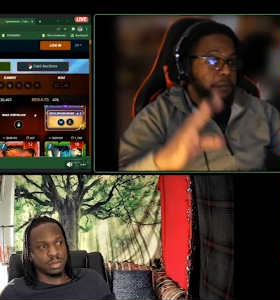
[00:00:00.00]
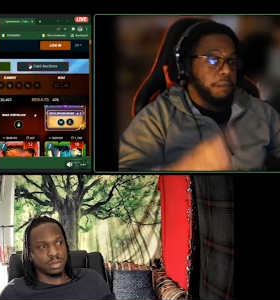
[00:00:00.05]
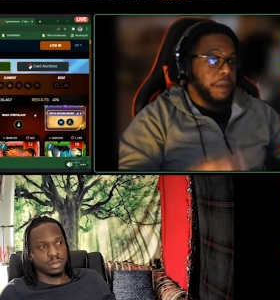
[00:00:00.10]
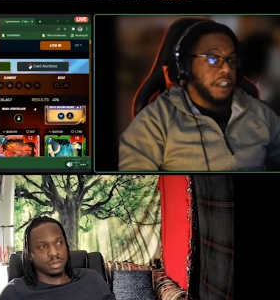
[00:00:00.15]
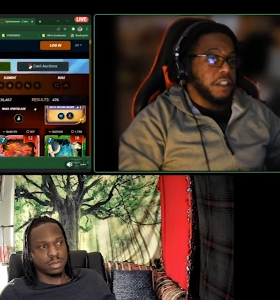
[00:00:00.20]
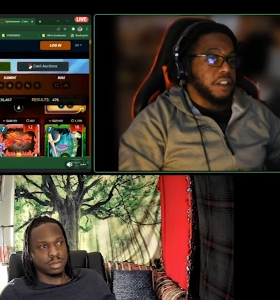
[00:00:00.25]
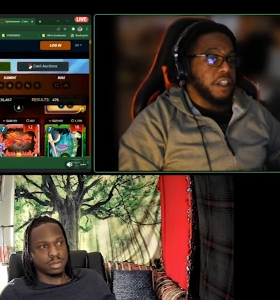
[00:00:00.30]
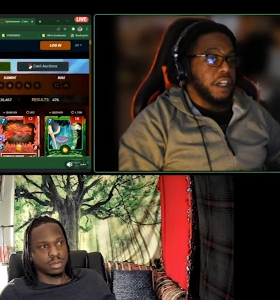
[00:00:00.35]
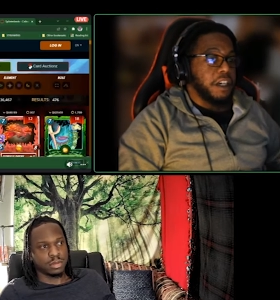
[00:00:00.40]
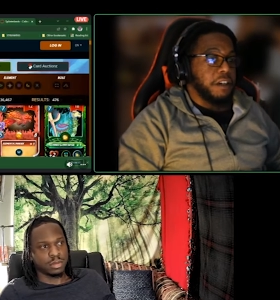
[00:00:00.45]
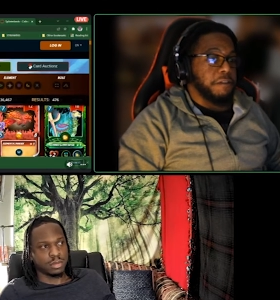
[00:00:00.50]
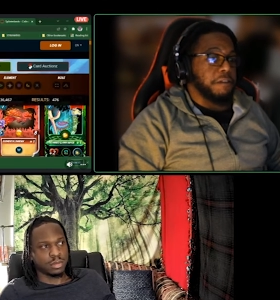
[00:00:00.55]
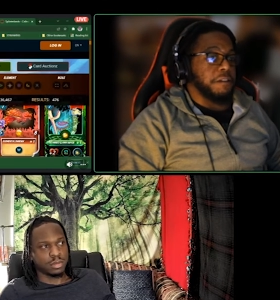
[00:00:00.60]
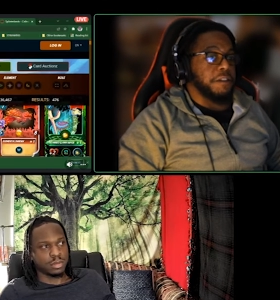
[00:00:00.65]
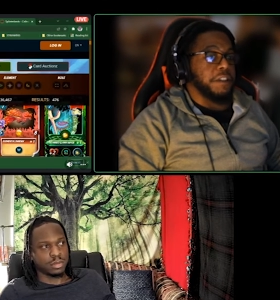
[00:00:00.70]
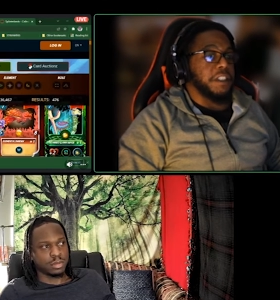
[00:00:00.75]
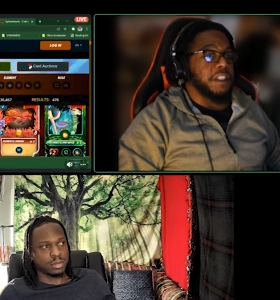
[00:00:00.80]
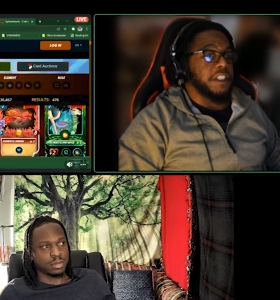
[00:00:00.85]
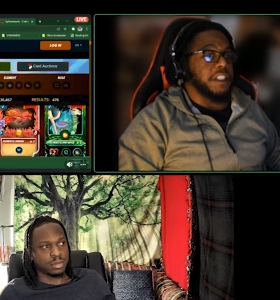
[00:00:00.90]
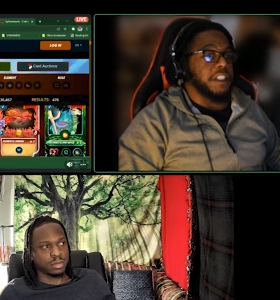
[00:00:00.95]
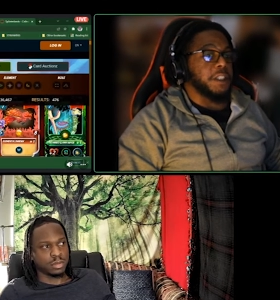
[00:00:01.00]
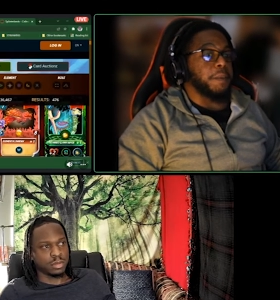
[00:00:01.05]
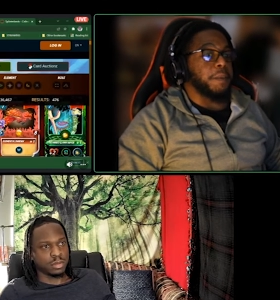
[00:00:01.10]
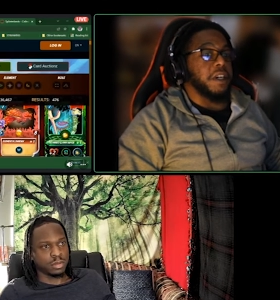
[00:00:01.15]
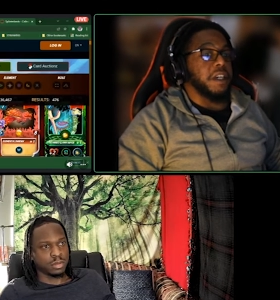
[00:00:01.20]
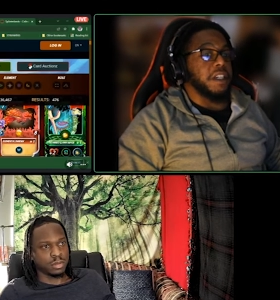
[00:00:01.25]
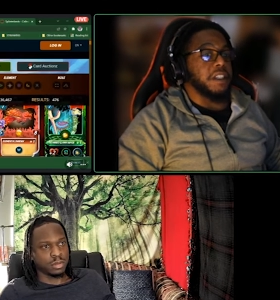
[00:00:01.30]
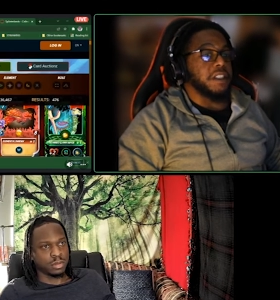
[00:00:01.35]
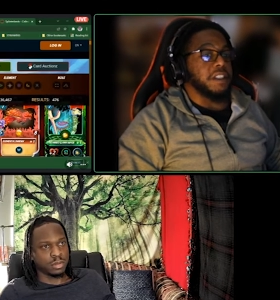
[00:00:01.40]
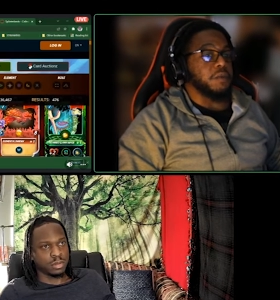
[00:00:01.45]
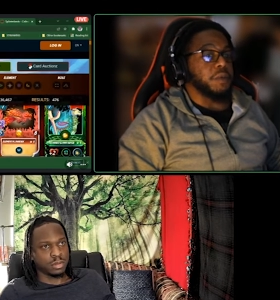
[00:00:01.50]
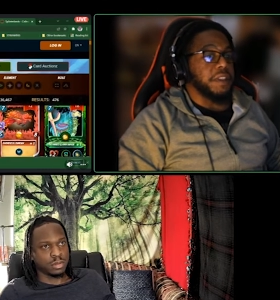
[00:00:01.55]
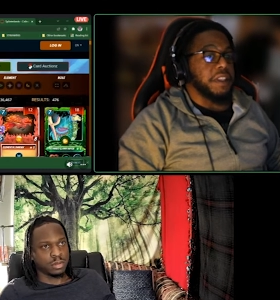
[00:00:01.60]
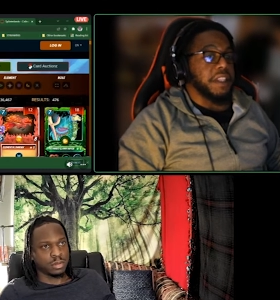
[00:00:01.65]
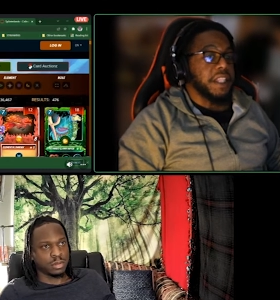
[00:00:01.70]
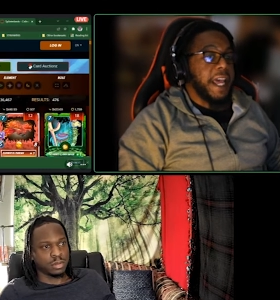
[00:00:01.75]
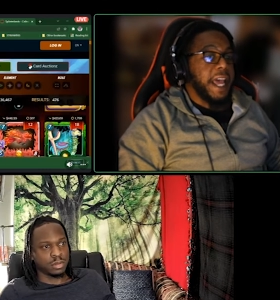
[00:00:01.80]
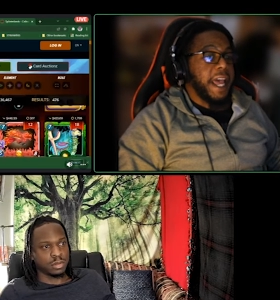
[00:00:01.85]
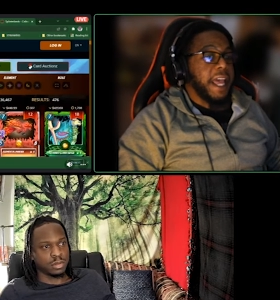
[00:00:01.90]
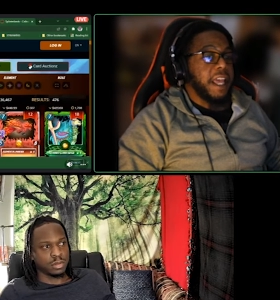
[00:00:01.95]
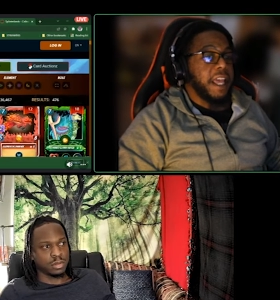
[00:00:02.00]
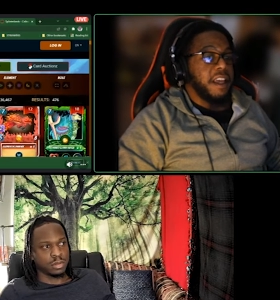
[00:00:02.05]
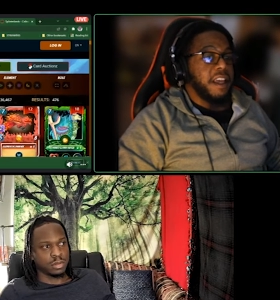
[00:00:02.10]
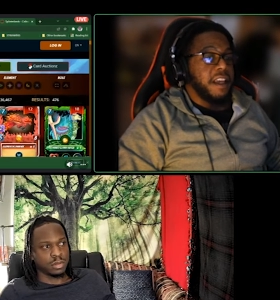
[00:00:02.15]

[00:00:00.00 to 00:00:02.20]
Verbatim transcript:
Speaker 1: based off of his experiences with that.